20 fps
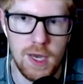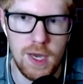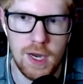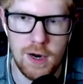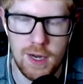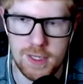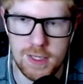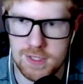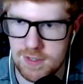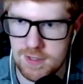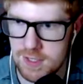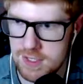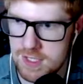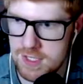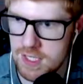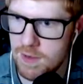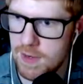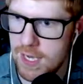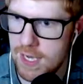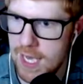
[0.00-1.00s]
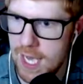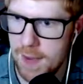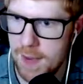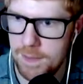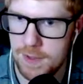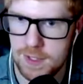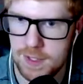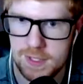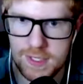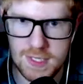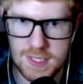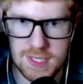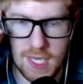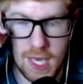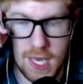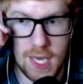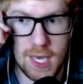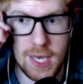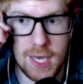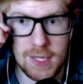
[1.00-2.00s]
All right, so let's see what happens.
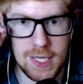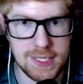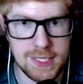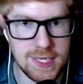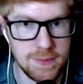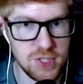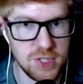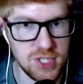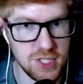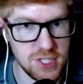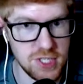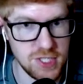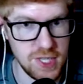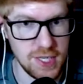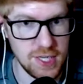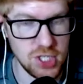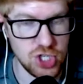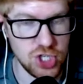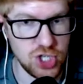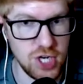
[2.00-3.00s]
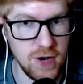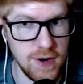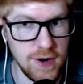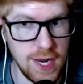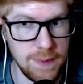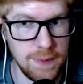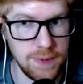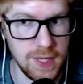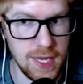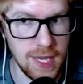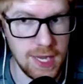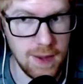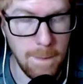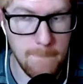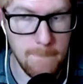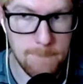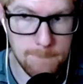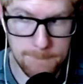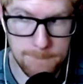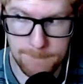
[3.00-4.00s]
Uh, last time she just like showed up like
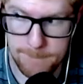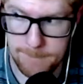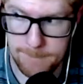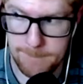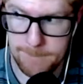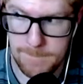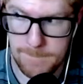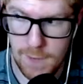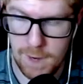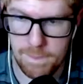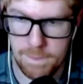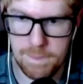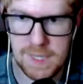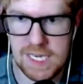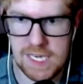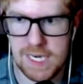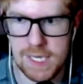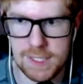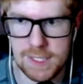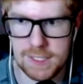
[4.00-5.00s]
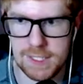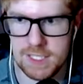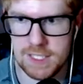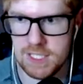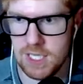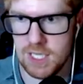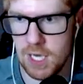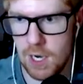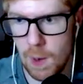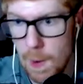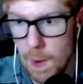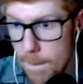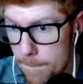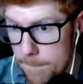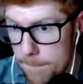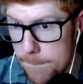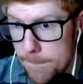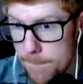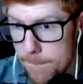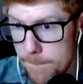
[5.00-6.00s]
immediately, so
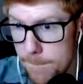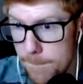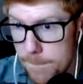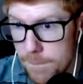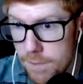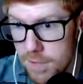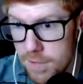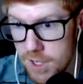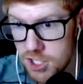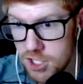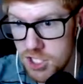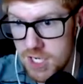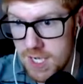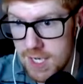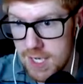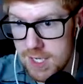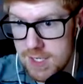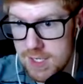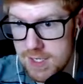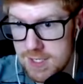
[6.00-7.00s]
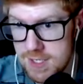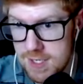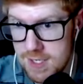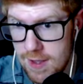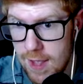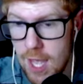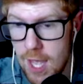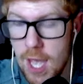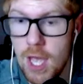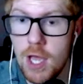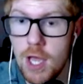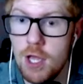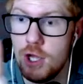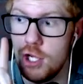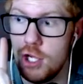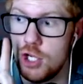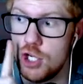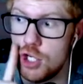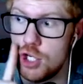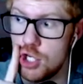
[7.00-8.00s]
there she is.
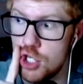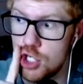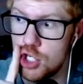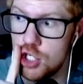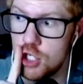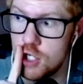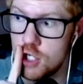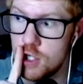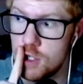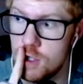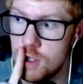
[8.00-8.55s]
Shh.